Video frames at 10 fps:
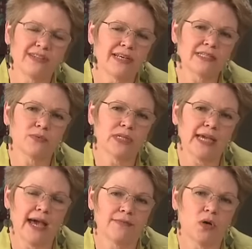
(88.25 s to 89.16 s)
it doesn't really
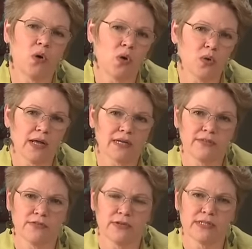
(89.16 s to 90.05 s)
have a whole lot
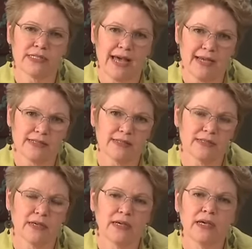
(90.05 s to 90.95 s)
of different sizes.